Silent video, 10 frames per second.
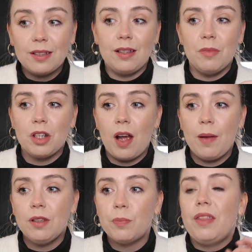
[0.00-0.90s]

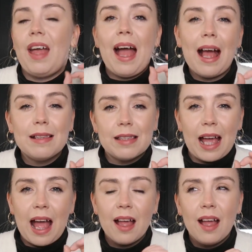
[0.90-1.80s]
sometimes, but that has
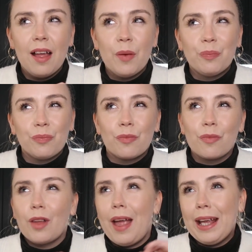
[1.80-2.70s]
that
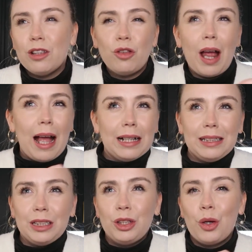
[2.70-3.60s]
extra
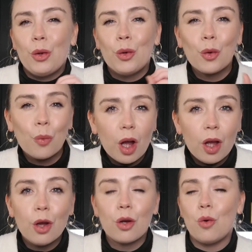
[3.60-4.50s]
added
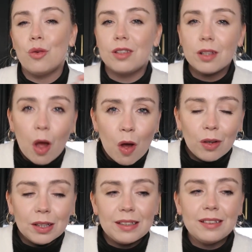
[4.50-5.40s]
quirk or
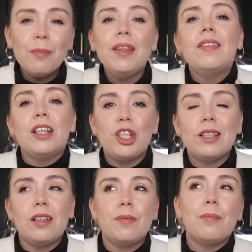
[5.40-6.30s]
slant, something that
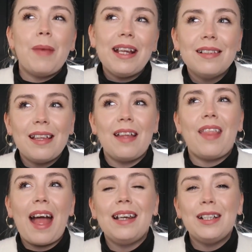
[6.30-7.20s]
just makes it
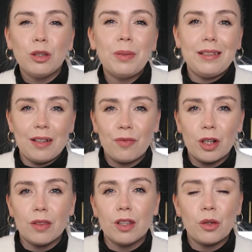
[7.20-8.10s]
that little bit
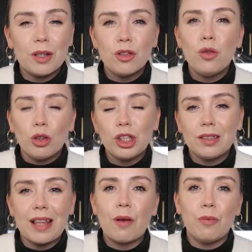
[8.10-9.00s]
different. So it's not
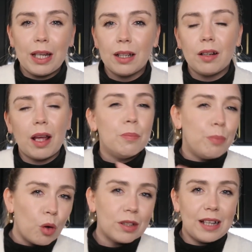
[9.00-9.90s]
just that regular like
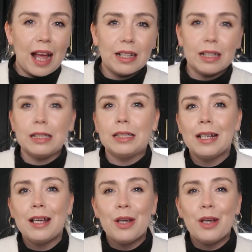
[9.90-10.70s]
bog standard